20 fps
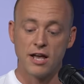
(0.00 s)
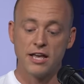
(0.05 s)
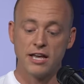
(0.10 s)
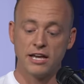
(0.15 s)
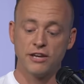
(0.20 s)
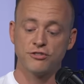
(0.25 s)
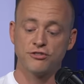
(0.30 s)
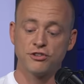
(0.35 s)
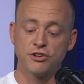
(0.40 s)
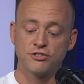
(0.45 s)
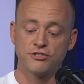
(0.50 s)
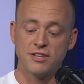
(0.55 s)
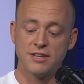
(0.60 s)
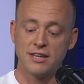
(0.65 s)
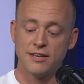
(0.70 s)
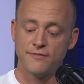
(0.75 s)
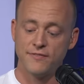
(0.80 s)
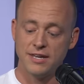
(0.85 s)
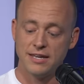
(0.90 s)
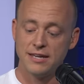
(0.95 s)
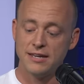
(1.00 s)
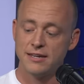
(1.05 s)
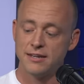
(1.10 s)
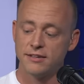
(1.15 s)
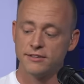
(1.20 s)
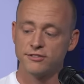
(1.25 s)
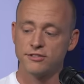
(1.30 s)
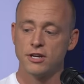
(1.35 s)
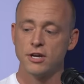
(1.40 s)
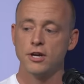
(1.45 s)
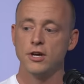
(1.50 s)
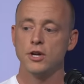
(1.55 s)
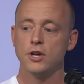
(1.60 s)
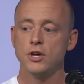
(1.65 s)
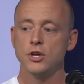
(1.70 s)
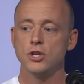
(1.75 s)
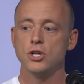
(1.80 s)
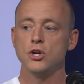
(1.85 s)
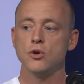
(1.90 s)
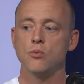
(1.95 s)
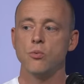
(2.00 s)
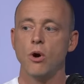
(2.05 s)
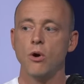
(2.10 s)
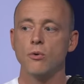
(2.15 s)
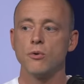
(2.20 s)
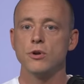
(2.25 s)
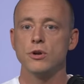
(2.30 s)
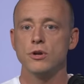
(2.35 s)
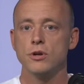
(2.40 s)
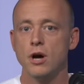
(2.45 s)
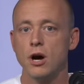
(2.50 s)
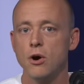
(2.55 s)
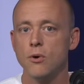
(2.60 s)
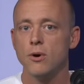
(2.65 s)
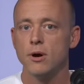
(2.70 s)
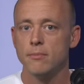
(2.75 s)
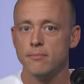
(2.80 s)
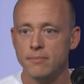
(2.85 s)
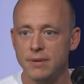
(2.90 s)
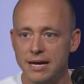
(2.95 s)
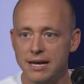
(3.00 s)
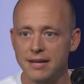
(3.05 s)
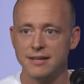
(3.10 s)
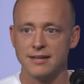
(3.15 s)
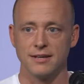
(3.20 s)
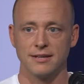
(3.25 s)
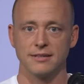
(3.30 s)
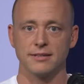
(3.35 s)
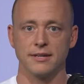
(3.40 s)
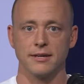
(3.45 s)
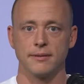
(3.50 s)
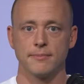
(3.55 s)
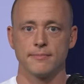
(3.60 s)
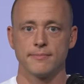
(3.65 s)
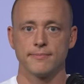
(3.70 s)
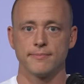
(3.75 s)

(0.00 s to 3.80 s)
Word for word: It's just that if he is, you won't know immediately.